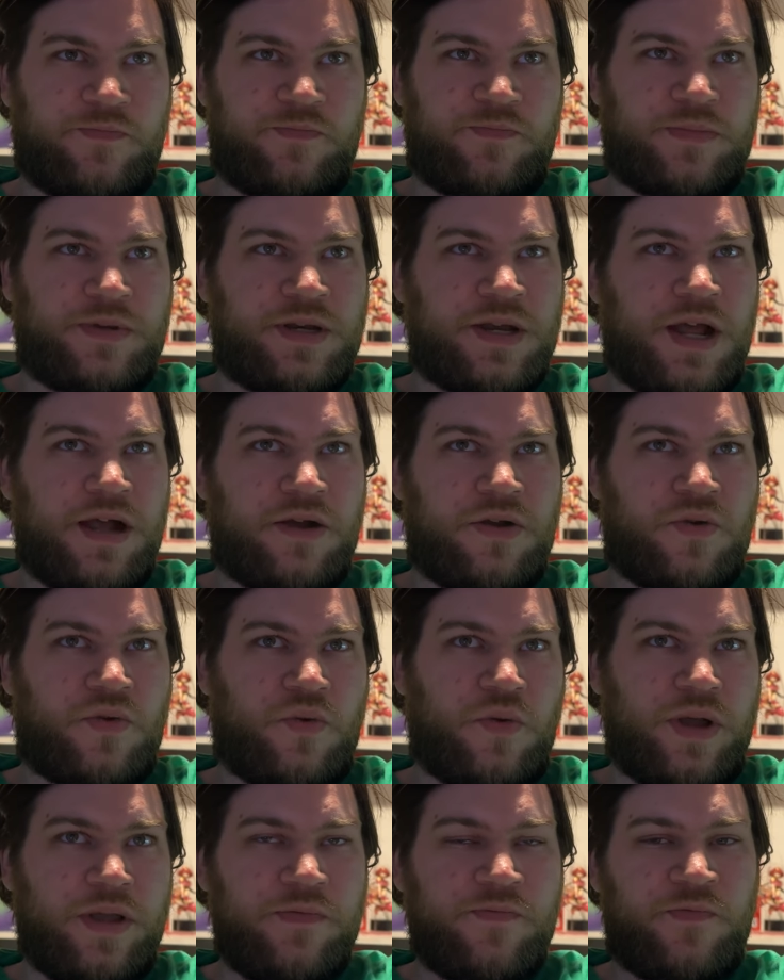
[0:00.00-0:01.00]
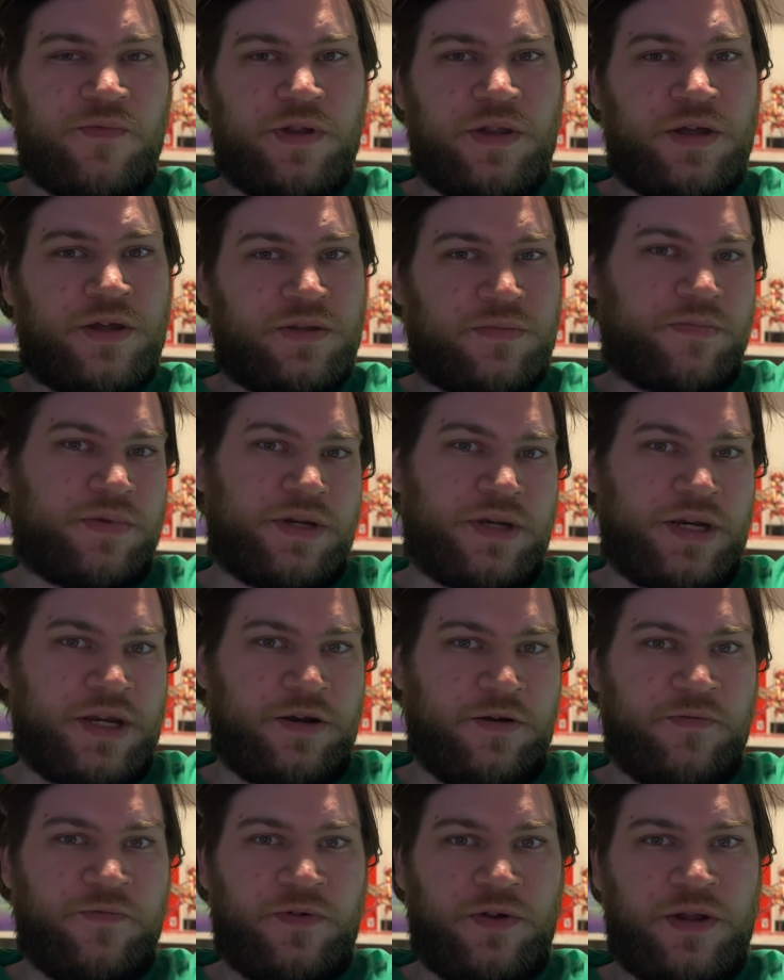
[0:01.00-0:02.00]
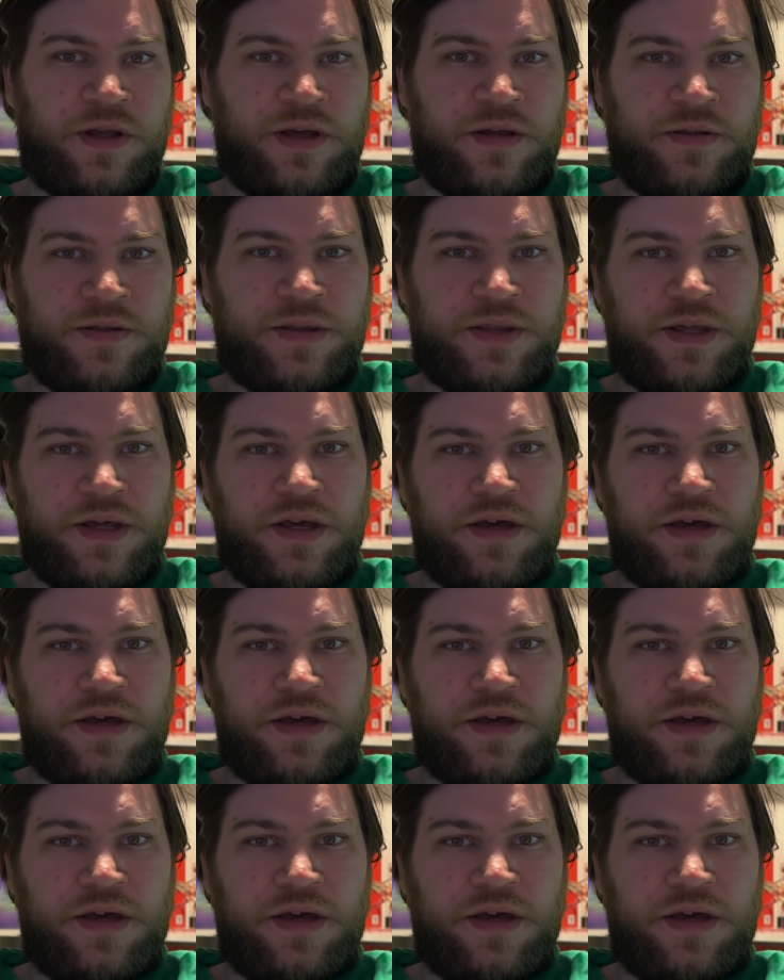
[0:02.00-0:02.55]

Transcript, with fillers: not quite full health, but near full health,